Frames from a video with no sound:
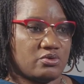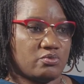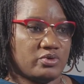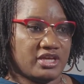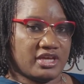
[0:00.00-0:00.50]

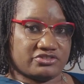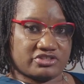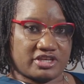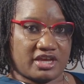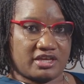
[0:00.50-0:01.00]
We
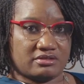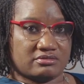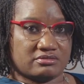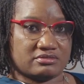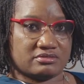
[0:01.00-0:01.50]
educate
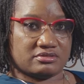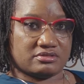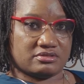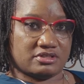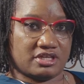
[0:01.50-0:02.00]

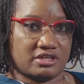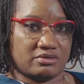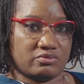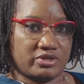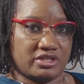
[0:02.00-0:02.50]

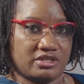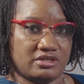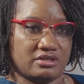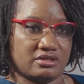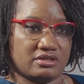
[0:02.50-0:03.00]
and
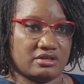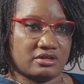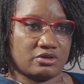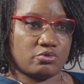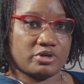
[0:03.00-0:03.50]
we
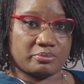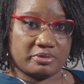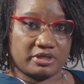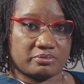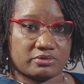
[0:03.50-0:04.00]
equip
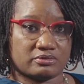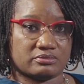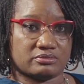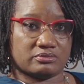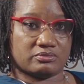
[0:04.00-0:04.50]
people
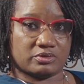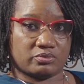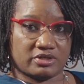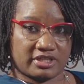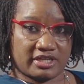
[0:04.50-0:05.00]
with
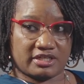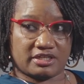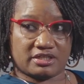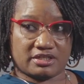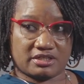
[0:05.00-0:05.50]
what they
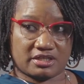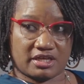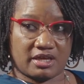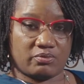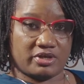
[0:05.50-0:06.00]
need,
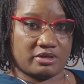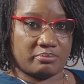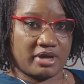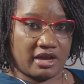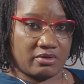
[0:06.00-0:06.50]
and we
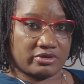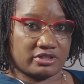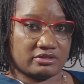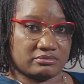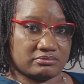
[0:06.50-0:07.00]
empower
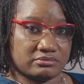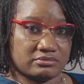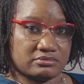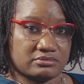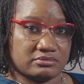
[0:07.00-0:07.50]

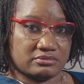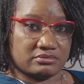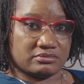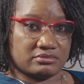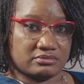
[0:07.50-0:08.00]
them
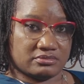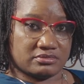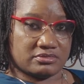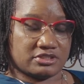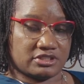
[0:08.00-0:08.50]

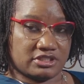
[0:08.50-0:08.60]
to